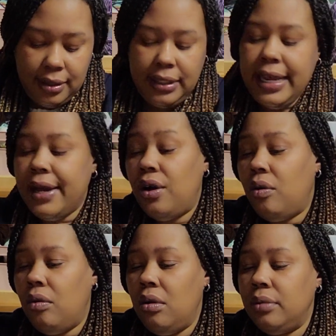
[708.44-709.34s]

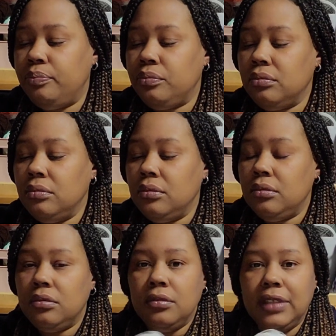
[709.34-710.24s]
Now,
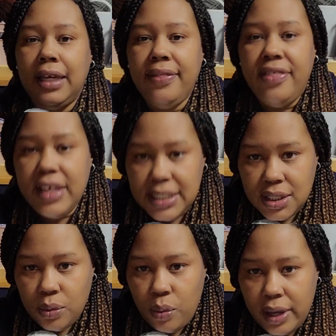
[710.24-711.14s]
this
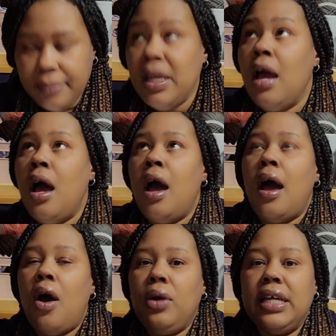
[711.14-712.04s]
one.
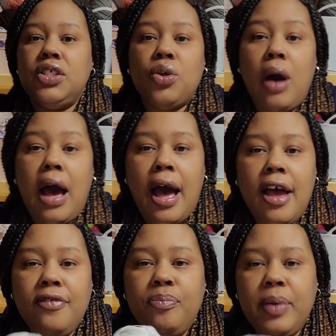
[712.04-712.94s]
Okay, so
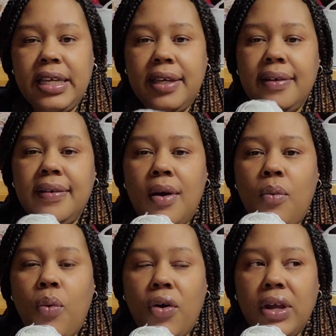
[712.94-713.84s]
I've been
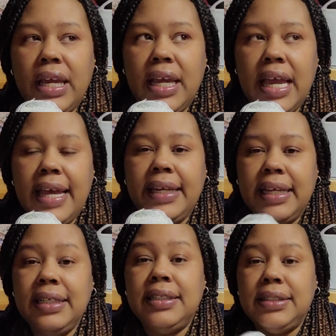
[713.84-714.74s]
working, and
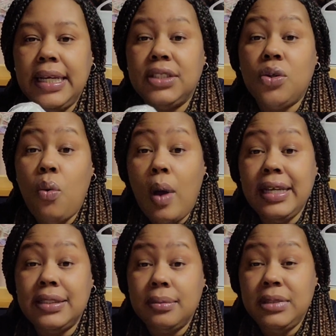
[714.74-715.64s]
it takes
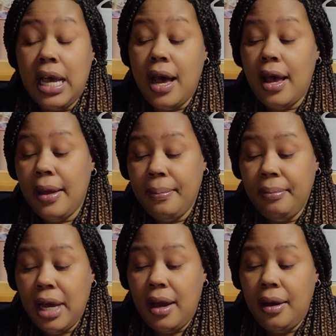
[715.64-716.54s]
quite some
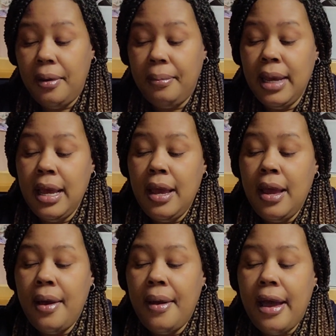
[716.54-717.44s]
time.
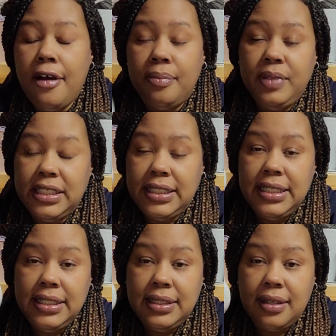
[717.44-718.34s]
This
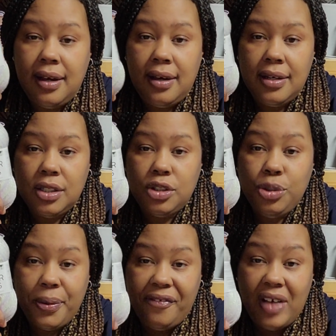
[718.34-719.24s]
is a
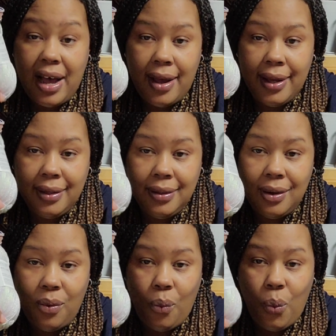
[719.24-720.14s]
super fine
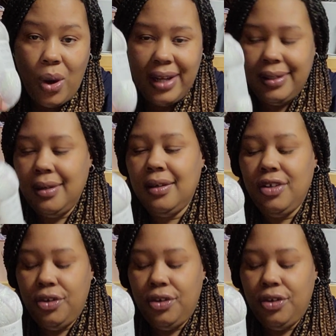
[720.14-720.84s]
1